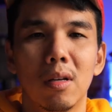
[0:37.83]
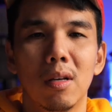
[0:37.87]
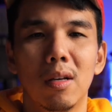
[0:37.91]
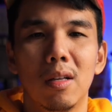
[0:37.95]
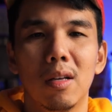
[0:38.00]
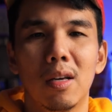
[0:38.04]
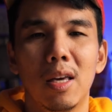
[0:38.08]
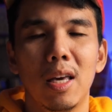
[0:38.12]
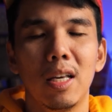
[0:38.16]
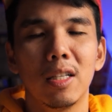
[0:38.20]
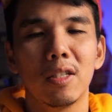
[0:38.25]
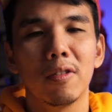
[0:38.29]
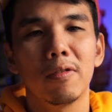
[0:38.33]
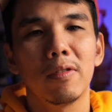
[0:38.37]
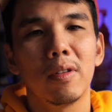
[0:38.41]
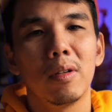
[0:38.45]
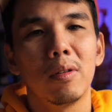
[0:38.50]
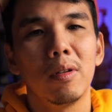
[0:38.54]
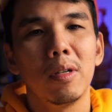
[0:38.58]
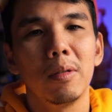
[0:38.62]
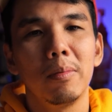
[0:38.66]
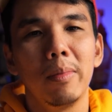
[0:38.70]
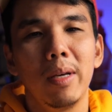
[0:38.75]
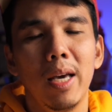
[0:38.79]
In the case of the
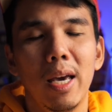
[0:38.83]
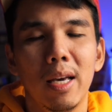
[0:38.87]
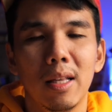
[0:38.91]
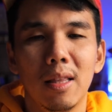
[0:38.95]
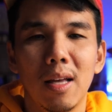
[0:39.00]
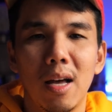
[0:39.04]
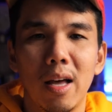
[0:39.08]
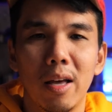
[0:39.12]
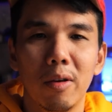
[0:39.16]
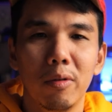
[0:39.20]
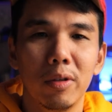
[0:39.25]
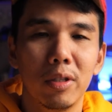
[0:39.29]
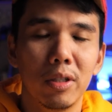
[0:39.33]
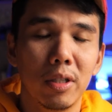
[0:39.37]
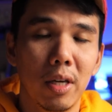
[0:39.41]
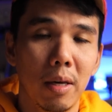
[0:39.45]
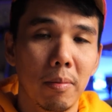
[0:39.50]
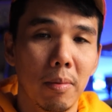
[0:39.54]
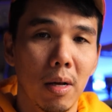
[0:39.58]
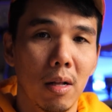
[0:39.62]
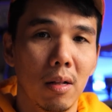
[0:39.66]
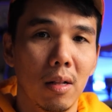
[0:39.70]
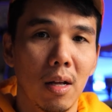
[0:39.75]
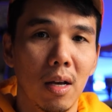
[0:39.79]
Realme 8i, which
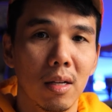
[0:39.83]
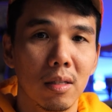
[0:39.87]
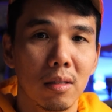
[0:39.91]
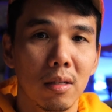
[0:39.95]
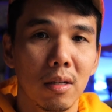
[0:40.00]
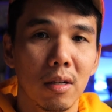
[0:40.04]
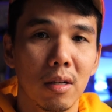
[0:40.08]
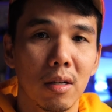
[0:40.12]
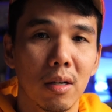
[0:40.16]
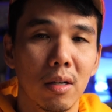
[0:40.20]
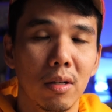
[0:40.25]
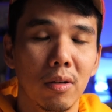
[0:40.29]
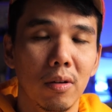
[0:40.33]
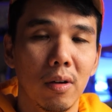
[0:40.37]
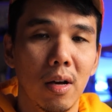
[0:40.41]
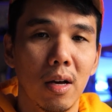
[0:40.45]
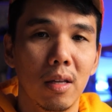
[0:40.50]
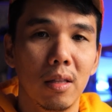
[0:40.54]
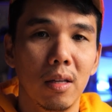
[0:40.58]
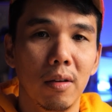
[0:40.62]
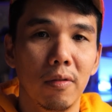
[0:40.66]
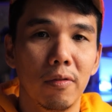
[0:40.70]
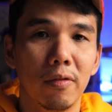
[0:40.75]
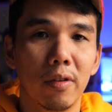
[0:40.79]
came out last year, you
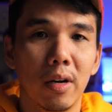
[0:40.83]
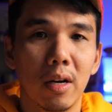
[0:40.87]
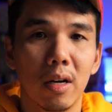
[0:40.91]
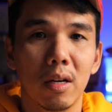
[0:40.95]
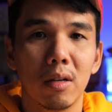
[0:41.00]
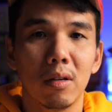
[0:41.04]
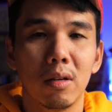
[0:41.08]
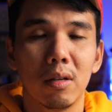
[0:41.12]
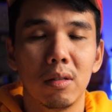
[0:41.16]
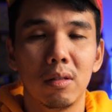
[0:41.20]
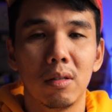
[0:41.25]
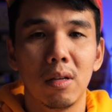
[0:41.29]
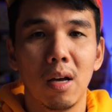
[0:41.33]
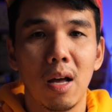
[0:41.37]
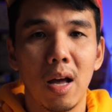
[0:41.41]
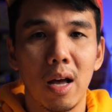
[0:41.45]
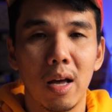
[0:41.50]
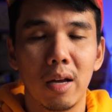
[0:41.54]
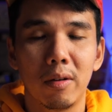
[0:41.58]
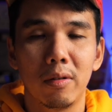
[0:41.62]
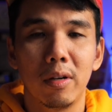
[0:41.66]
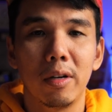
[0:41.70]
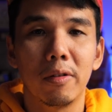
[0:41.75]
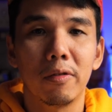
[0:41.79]
had a very good
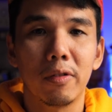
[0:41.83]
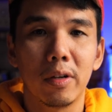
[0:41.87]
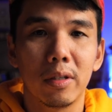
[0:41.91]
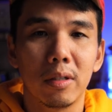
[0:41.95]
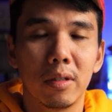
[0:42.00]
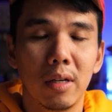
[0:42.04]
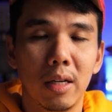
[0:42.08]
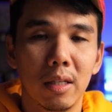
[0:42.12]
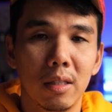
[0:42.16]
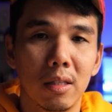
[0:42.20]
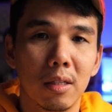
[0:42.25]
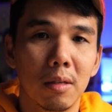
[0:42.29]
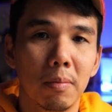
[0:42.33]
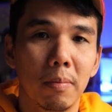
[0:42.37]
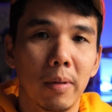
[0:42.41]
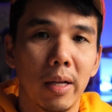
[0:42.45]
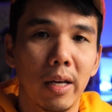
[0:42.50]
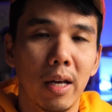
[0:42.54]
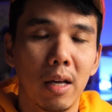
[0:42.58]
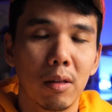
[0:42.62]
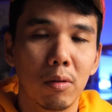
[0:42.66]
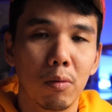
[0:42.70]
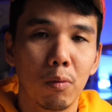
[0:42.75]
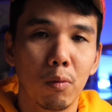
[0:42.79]
high refresh rate
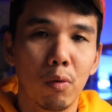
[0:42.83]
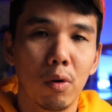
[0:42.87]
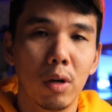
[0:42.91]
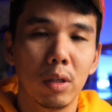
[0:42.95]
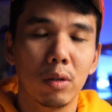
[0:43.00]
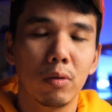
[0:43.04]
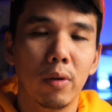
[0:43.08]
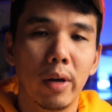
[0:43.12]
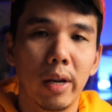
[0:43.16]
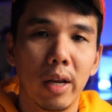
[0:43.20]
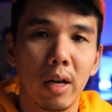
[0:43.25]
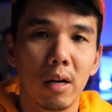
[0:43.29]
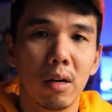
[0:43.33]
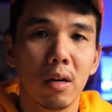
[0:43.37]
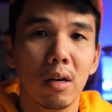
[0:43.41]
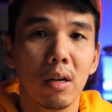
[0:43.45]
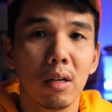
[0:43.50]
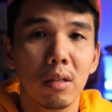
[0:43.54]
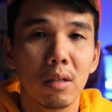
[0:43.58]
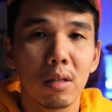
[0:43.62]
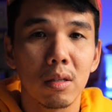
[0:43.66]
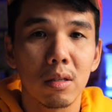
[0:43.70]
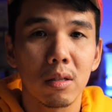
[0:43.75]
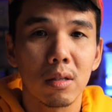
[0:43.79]
display at
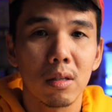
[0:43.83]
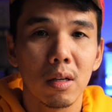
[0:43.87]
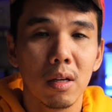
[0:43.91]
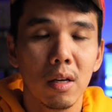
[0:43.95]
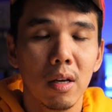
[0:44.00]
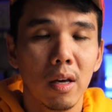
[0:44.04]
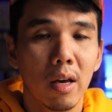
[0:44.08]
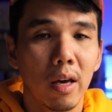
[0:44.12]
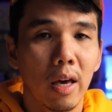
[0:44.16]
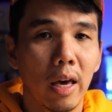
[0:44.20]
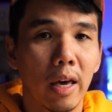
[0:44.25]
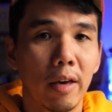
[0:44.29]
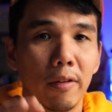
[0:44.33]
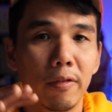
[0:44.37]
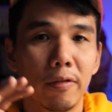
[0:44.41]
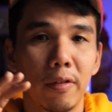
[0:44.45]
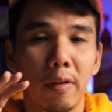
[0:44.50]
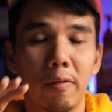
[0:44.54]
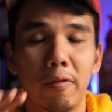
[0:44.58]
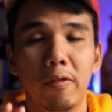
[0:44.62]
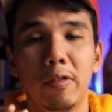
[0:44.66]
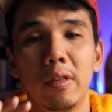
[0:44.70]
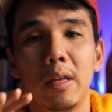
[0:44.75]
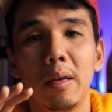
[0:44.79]
120Hz, a
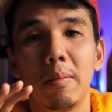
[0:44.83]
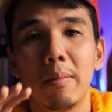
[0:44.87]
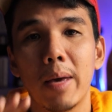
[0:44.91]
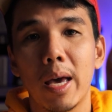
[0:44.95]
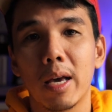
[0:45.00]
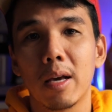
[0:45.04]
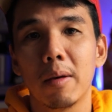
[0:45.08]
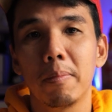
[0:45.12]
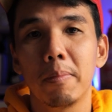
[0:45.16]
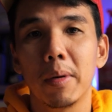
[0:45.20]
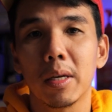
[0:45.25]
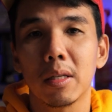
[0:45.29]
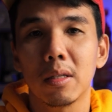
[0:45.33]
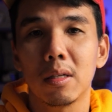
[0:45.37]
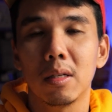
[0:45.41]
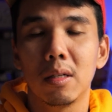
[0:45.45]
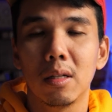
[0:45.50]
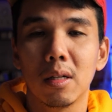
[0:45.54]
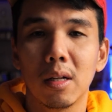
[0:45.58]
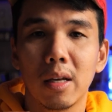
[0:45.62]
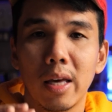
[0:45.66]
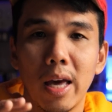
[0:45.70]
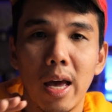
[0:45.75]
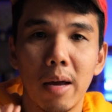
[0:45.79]
50
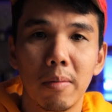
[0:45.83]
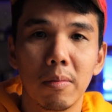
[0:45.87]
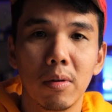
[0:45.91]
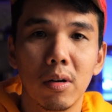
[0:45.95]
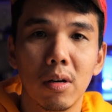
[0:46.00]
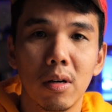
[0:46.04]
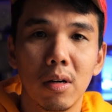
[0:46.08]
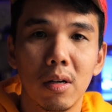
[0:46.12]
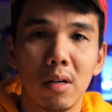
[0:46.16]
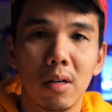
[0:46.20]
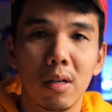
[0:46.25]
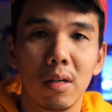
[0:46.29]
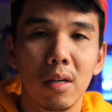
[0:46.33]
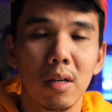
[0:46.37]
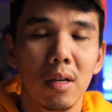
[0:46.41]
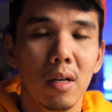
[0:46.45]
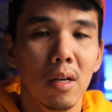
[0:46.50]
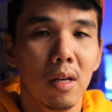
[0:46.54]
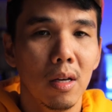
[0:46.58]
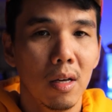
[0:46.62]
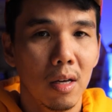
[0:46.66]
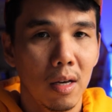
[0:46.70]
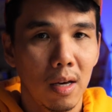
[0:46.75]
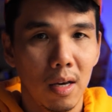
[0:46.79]
megapixel camera,
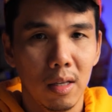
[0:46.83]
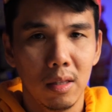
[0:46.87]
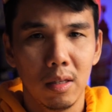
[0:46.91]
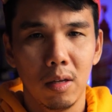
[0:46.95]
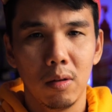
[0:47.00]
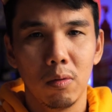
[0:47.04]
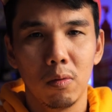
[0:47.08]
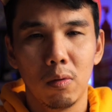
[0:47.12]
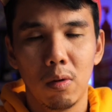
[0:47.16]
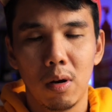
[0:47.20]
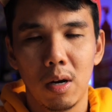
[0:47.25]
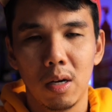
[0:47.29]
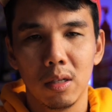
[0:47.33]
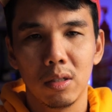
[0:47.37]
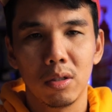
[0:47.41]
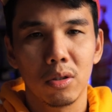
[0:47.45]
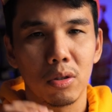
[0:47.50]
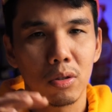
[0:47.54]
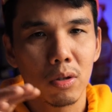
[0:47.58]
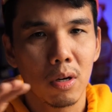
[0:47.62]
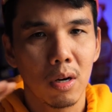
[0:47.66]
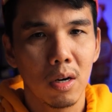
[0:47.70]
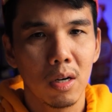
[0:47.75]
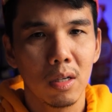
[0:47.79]
18 watts
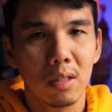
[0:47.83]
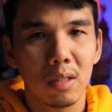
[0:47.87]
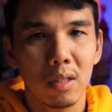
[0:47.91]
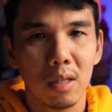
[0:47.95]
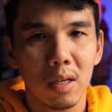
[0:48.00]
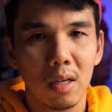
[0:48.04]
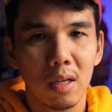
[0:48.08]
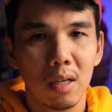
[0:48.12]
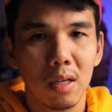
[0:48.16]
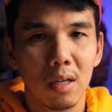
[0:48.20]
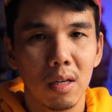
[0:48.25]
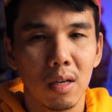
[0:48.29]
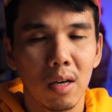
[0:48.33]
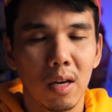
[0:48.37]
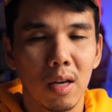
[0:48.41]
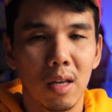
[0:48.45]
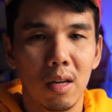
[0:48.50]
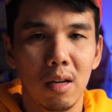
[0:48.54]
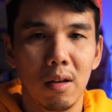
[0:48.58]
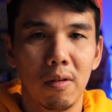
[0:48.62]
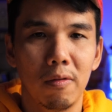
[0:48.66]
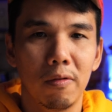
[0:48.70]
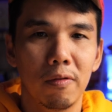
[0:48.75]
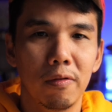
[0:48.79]
charging,
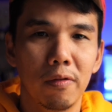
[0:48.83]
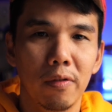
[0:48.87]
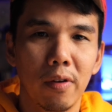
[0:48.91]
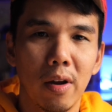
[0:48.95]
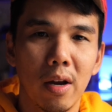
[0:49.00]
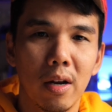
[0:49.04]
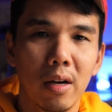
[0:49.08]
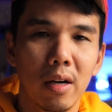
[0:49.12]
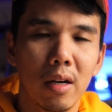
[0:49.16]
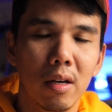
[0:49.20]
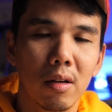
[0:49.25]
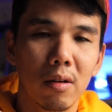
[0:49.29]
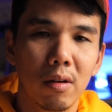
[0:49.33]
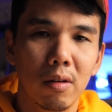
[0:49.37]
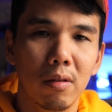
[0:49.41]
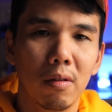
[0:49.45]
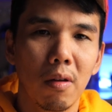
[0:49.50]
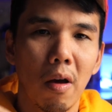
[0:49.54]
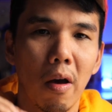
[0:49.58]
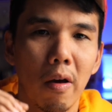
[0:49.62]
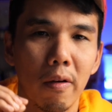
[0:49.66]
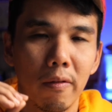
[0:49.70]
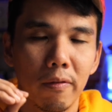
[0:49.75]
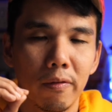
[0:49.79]
and a very
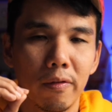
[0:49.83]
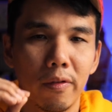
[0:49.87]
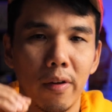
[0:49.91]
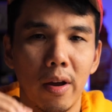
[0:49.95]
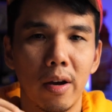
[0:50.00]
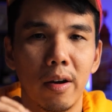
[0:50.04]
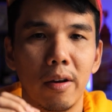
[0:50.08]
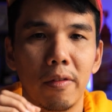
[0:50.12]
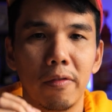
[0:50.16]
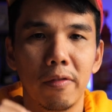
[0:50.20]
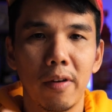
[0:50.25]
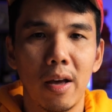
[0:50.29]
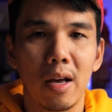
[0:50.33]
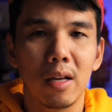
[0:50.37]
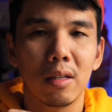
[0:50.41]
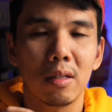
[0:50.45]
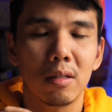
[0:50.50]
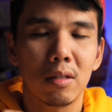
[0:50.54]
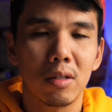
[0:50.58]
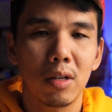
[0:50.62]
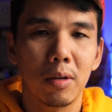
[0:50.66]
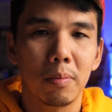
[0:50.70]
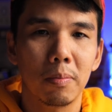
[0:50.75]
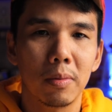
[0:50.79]
good, very
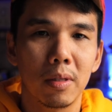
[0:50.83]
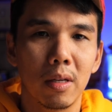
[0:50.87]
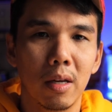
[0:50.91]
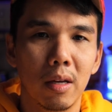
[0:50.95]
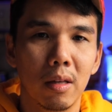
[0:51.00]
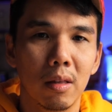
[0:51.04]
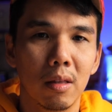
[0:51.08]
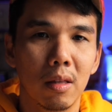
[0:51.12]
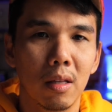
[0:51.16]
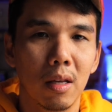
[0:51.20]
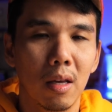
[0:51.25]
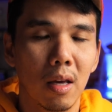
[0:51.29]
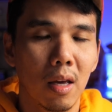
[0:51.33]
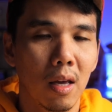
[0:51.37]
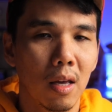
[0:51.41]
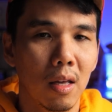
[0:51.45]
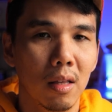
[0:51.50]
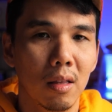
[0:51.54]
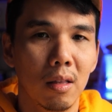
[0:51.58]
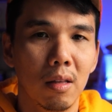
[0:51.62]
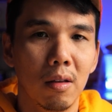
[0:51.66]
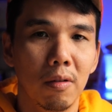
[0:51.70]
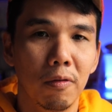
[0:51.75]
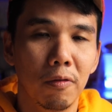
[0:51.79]
fast chipset
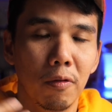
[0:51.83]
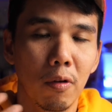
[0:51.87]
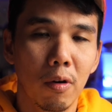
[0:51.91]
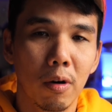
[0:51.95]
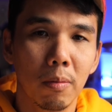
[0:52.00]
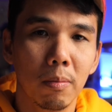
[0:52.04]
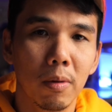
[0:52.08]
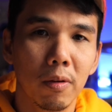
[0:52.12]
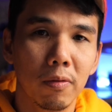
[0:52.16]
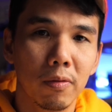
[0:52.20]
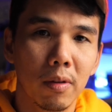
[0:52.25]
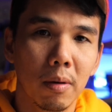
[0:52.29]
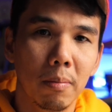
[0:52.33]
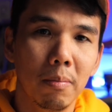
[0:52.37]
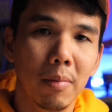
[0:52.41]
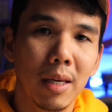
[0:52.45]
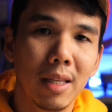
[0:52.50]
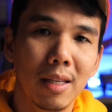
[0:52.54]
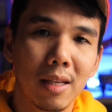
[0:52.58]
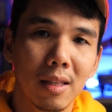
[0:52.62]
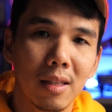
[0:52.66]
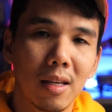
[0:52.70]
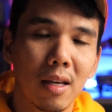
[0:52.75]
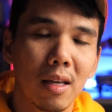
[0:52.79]
in the form of the
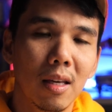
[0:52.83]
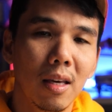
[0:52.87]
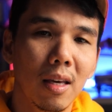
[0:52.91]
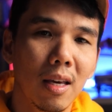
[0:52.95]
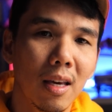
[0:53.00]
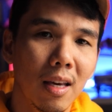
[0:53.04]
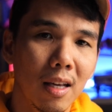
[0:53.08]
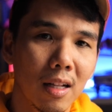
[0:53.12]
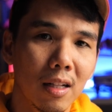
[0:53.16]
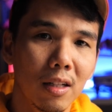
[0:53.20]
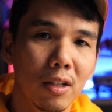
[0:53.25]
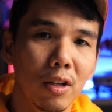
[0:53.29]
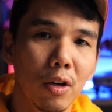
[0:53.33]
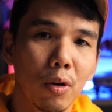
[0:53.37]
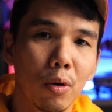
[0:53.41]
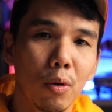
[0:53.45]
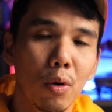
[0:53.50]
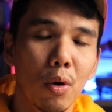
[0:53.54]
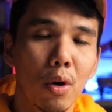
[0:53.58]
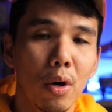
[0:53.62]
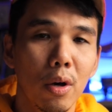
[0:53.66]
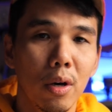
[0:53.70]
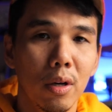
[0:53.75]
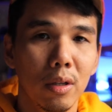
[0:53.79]
MediaTek
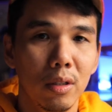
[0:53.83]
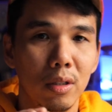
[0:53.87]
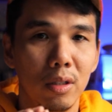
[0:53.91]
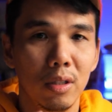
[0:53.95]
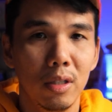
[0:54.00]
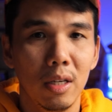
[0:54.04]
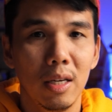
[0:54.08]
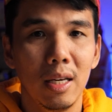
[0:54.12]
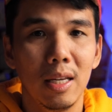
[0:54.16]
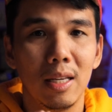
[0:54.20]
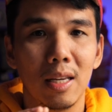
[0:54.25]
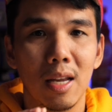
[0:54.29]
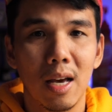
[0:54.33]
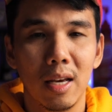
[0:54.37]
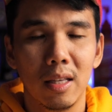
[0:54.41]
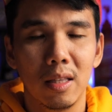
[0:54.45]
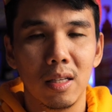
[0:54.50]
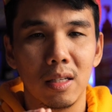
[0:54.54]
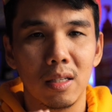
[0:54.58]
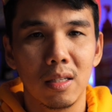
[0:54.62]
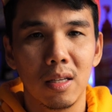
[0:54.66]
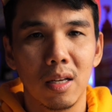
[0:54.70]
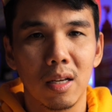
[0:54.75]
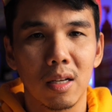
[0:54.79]
Helio
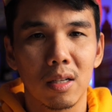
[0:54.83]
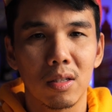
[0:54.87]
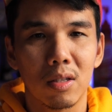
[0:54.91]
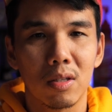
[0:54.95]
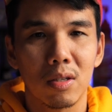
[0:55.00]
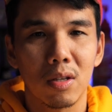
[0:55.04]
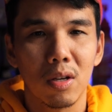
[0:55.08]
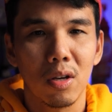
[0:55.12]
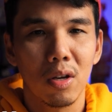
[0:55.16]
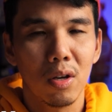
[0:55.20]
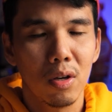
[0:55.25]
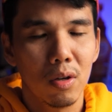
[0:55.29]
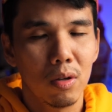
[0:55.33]
G96.